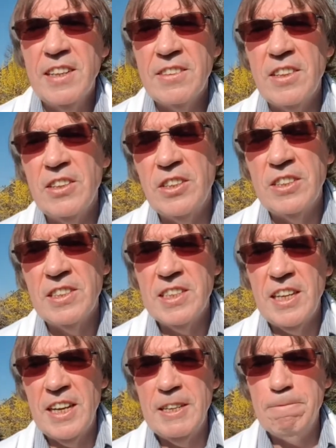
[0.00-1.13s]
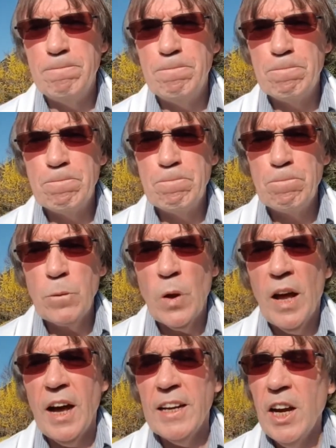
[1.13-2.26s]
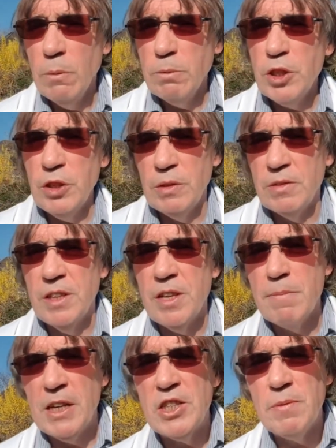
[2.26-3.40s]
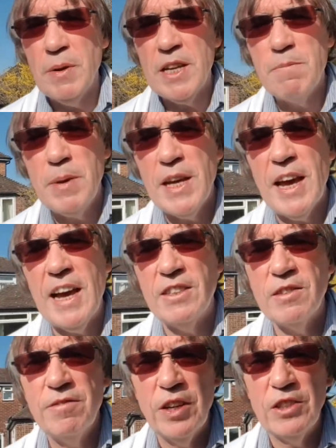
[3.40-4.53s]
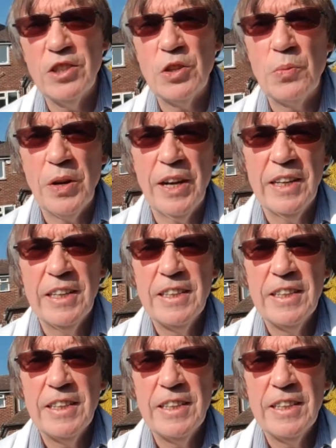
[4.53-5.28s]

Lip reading: that you can see. And I hope too that you managed to make your bee house and find somewhere